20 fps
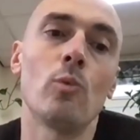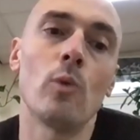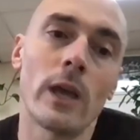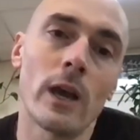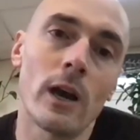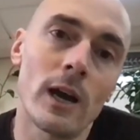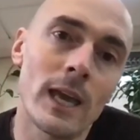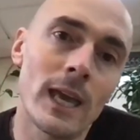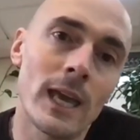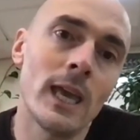We
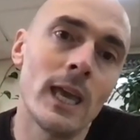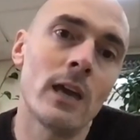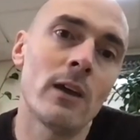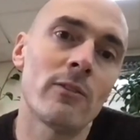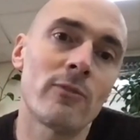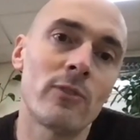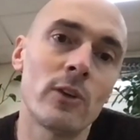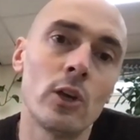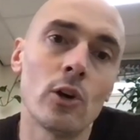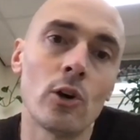are here
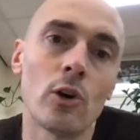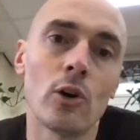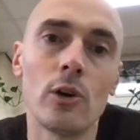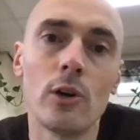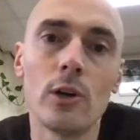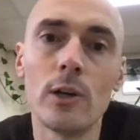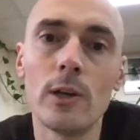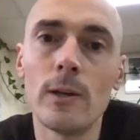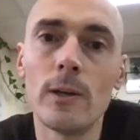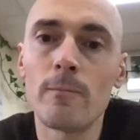for
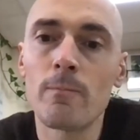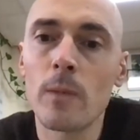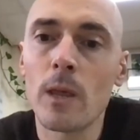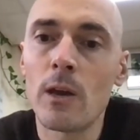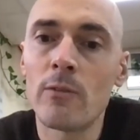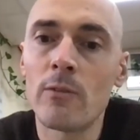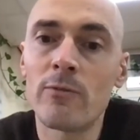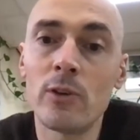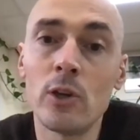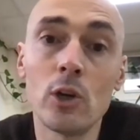
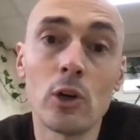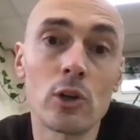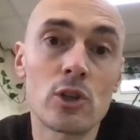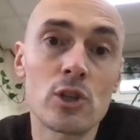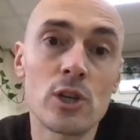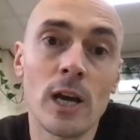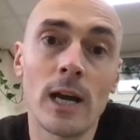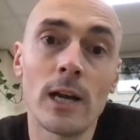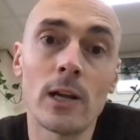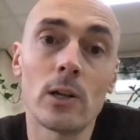your
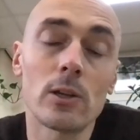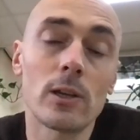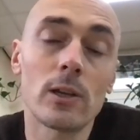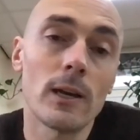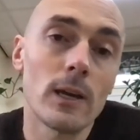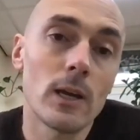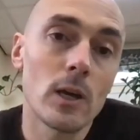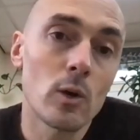child.